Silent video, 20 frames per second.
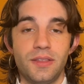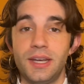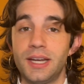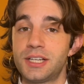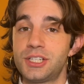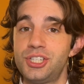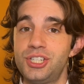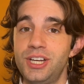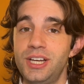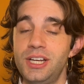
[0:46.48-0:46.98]
The
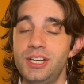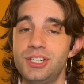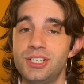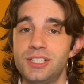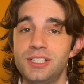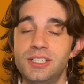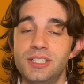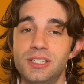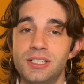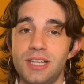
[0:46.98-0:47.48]
next change
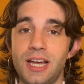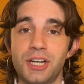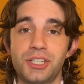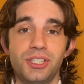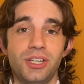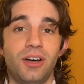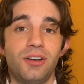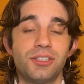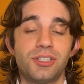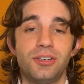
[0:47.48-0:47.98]
is
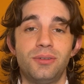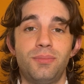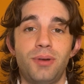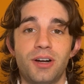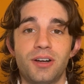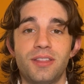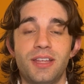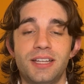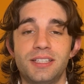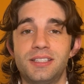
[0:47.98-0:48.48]
actually also
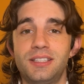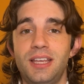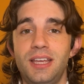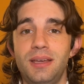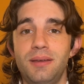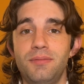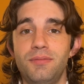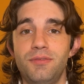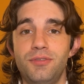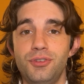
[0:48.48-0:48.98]
part of that
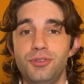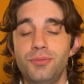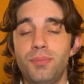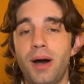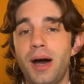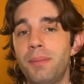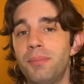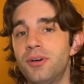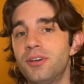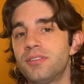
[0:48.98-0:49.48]
same view
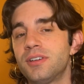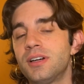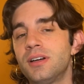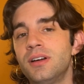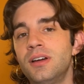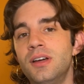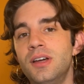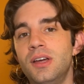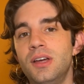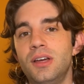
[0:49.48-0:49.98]
popover,
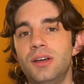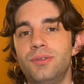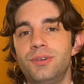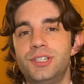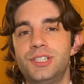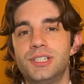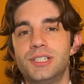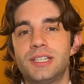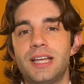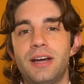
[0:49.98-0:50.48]

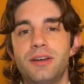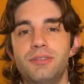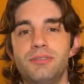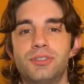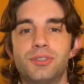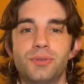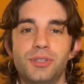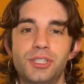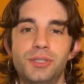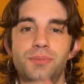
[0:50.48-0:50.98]
which is how you
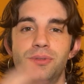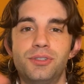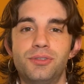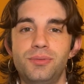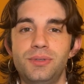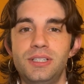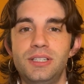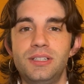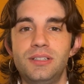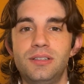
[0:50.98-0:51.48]
switch
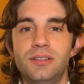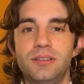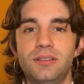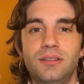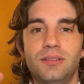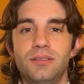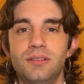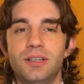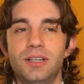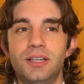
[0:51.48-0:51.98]
between
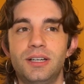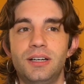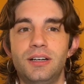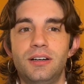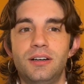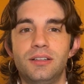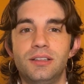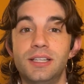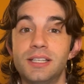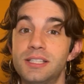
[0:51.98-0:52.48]

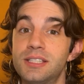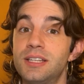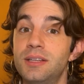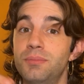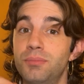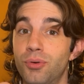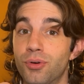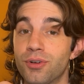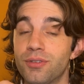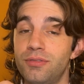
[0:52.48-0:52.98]
uh, list and
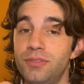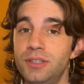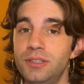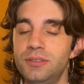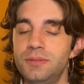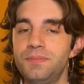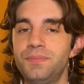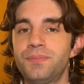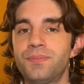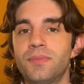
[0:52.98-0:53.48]
board
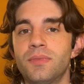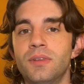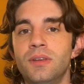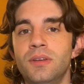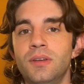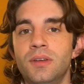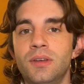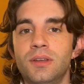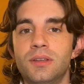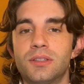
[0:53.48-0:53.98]
view.
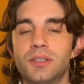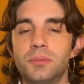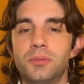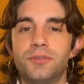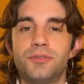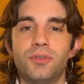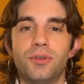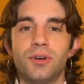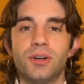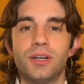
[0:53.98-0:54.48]
So
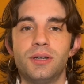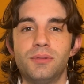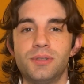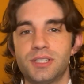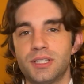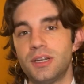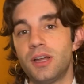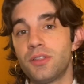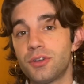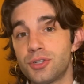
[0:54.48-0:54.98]
before it was
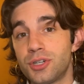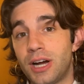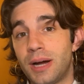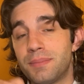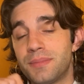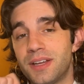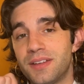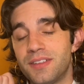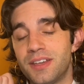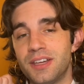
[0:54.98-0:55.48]
another
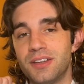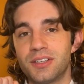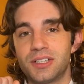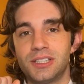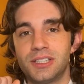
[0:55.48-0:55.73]
dropdown that you had to